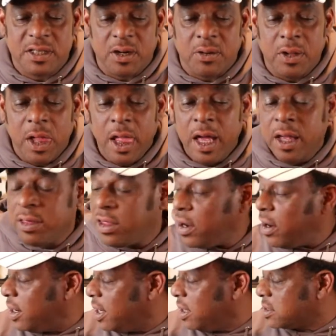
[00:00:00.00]
So
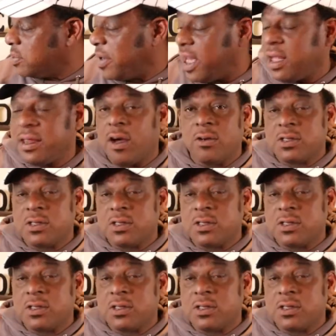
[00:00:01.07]
there it is, man.